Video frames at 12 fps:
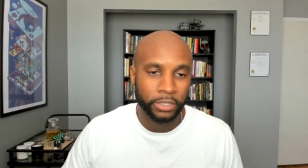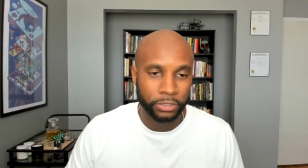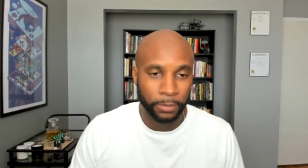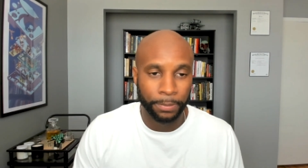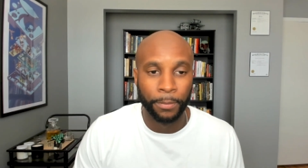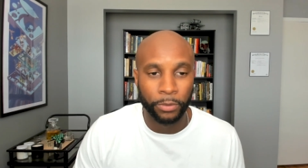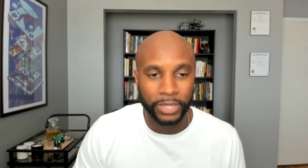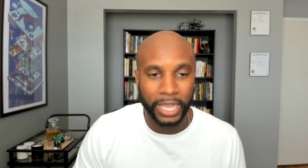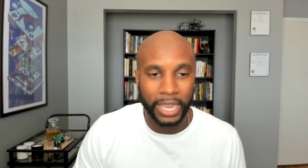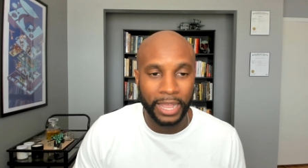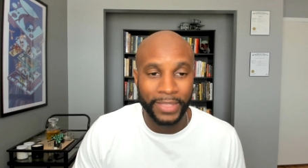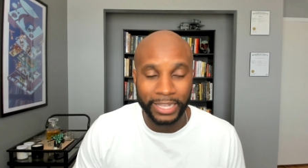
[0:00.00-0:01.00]
to promote that.
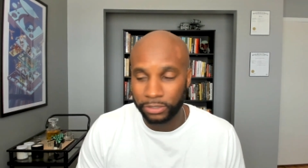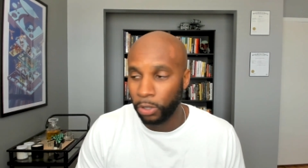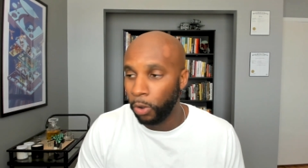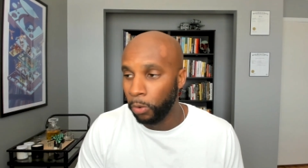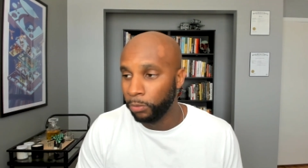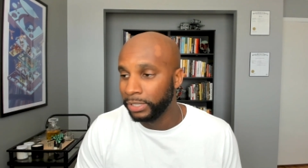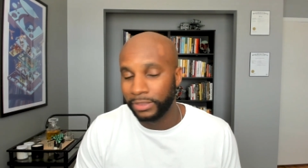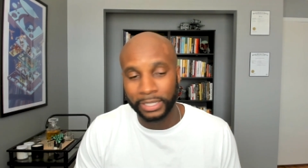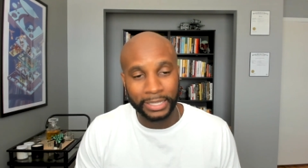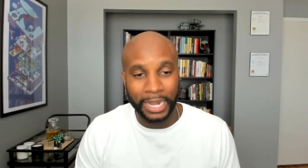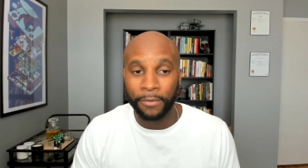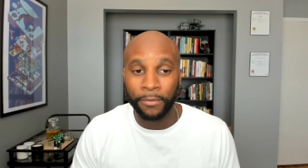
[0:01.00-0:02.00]
And that's the only thing
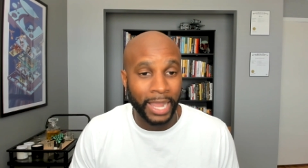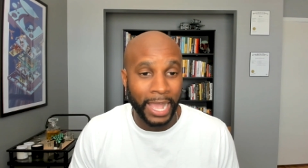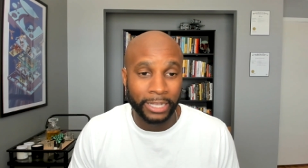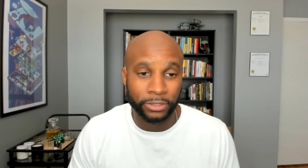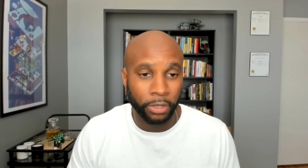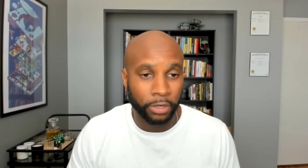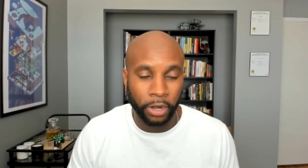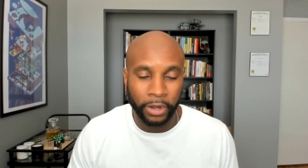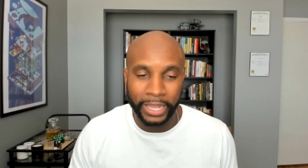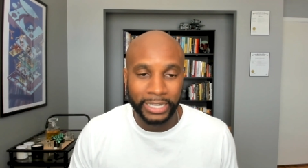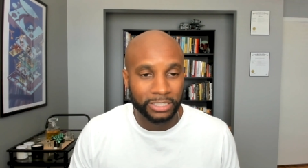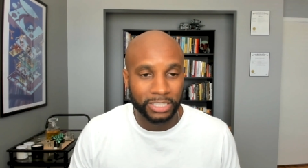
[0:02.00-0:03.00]
that I run ads on. Our
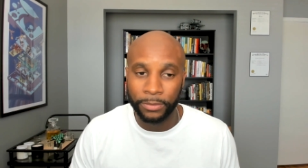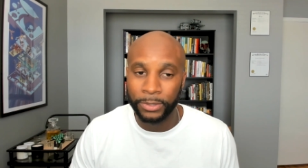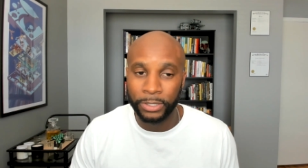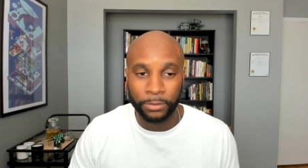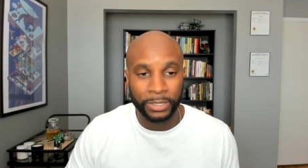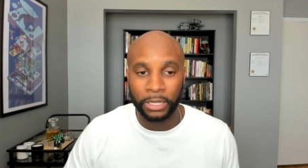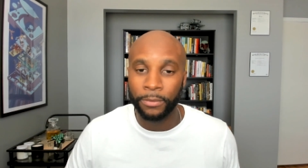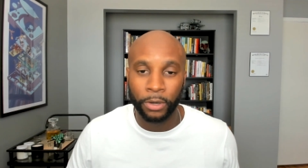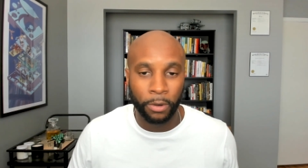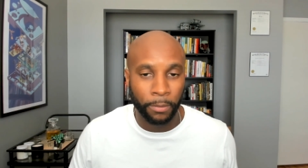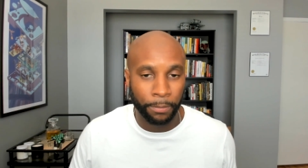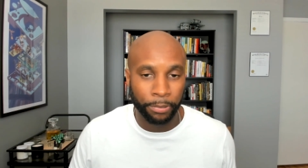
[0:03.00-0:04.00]
agency, we, we, we're
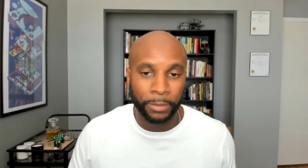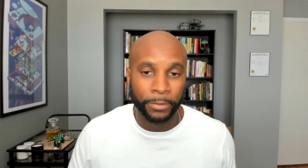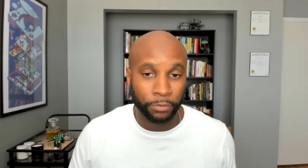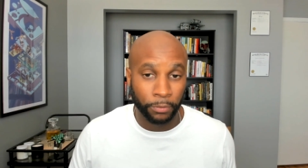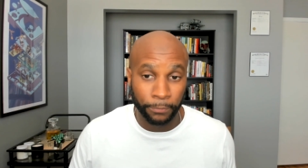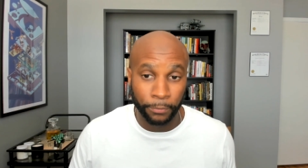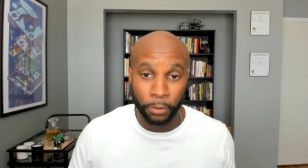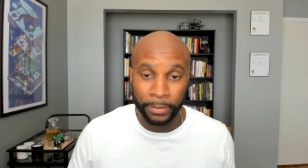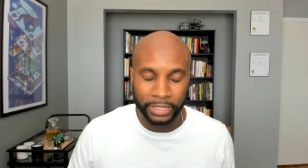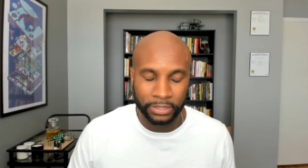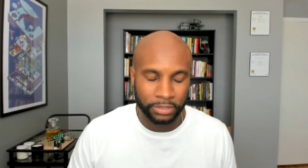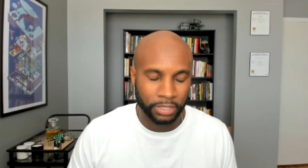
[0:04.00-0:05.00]
pretty much referral
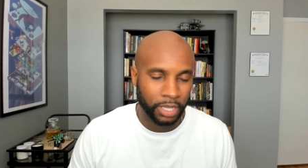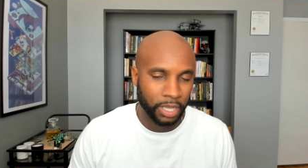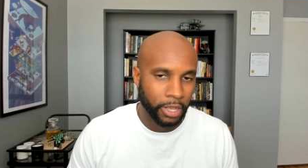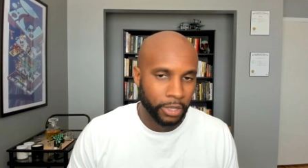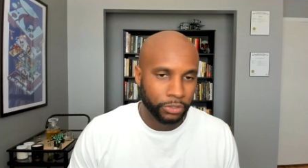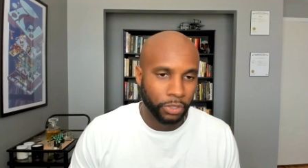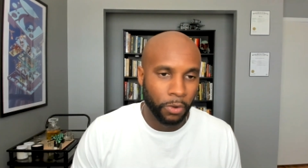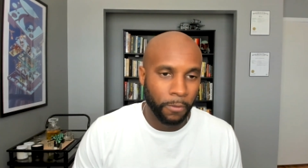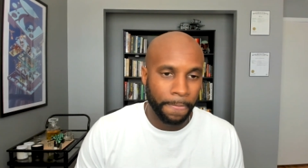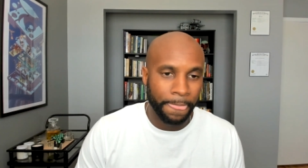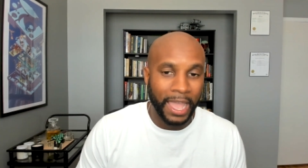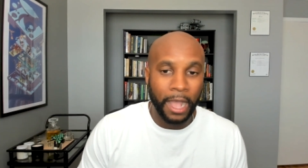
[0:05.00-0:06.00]
based. So
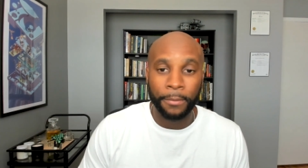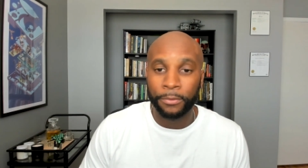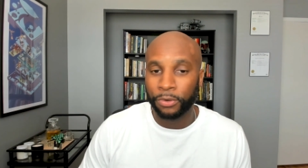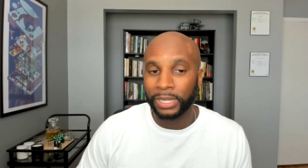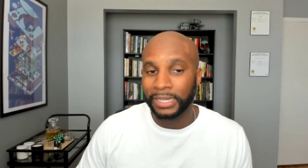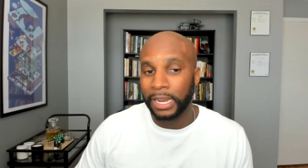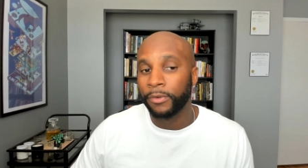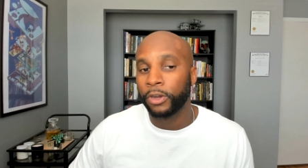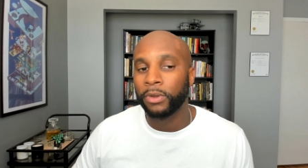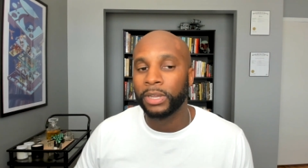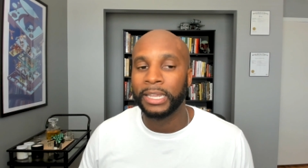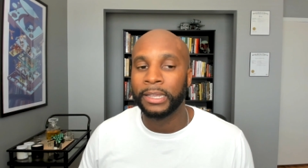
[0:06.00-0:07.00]
now I'm creating that
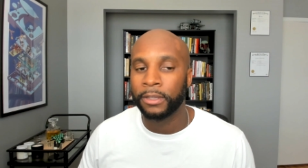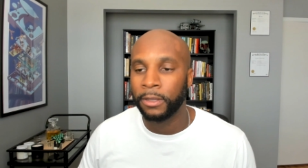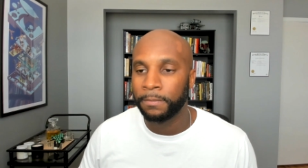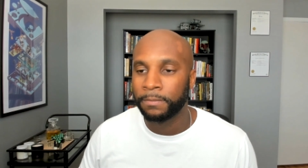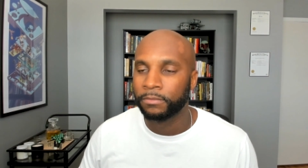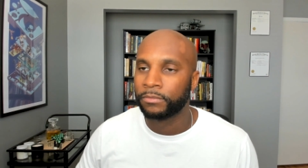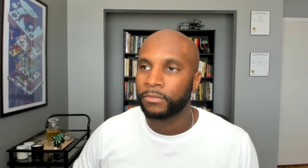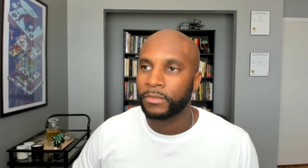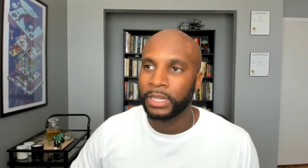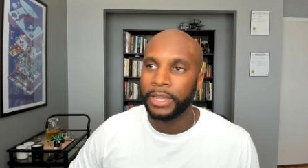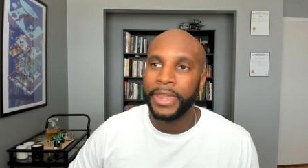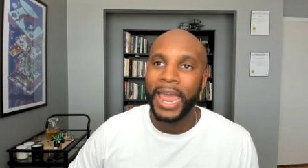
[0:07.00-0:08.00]
recurring income.
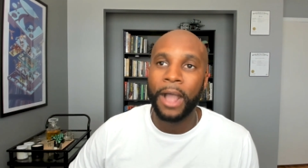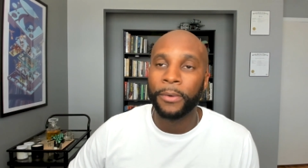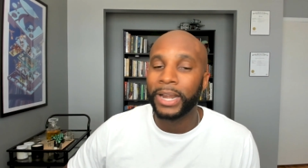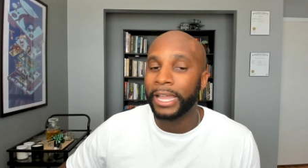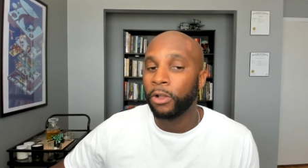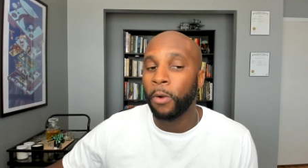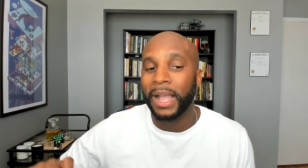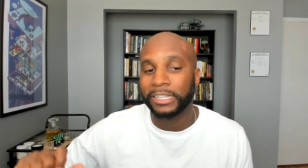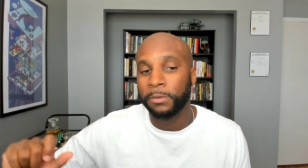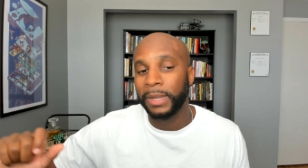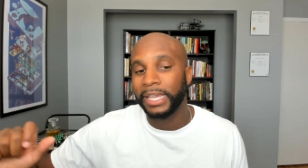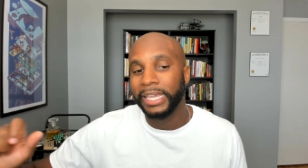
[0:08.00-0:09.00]
Now, when I go back to
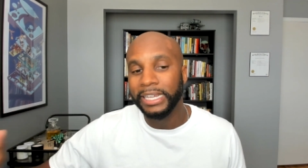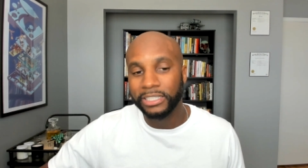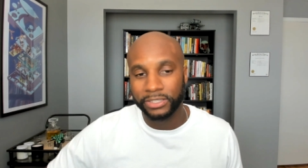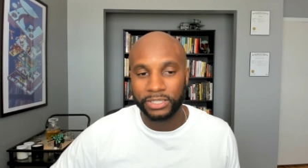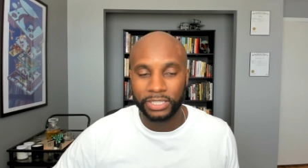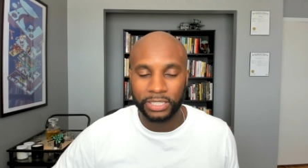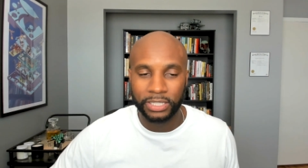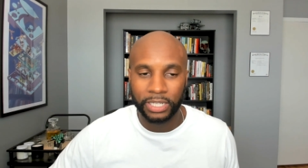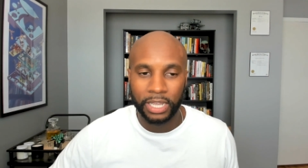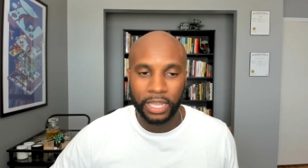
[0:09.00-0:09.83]
my agency,